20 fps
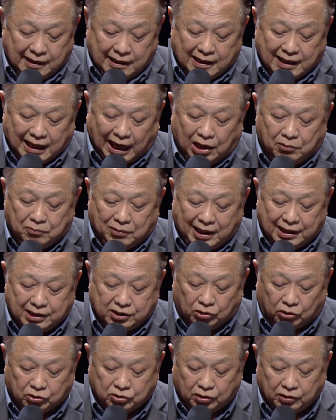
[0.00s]
Likewise,
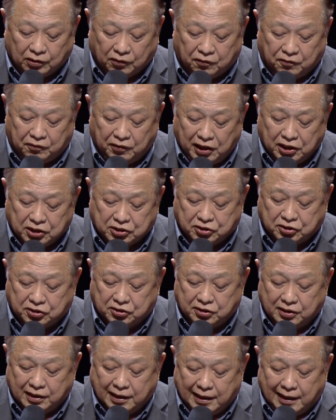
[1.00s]
also the
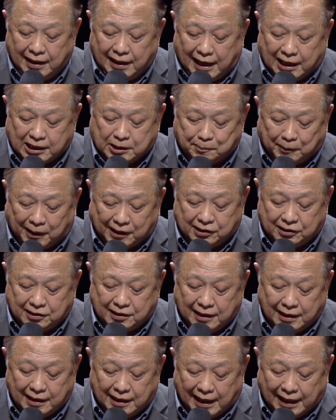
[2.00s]
fish, as much
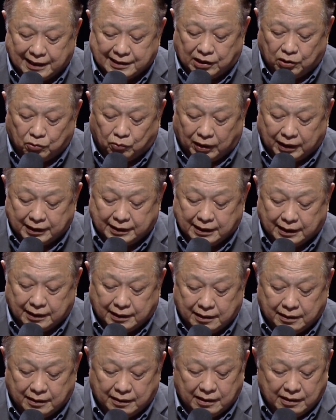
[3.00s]
as they
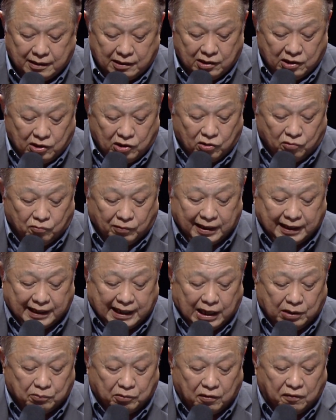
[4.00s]
wanted. When
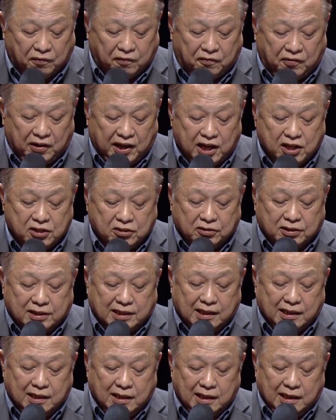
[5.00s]
they were filled,
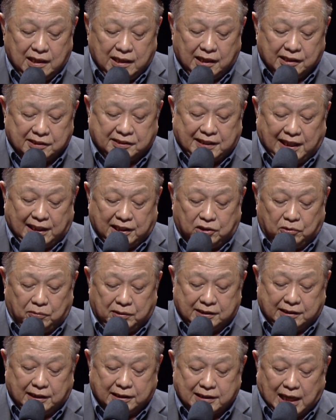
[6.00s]
he said to
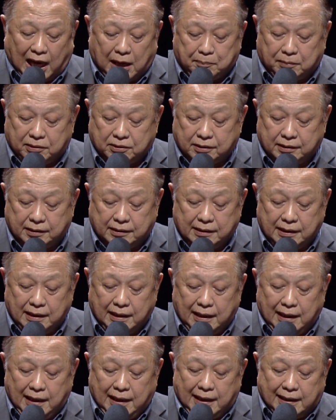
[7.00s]
his disciples,
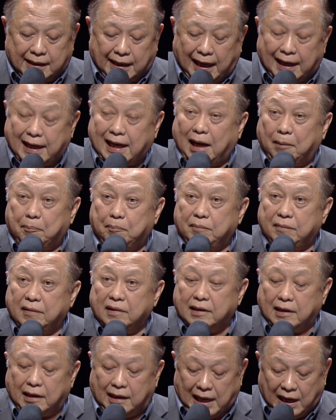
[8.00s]
gather up
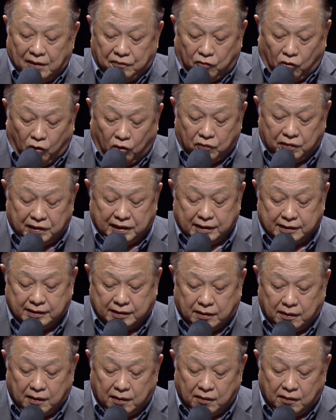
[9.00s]
the leftovers,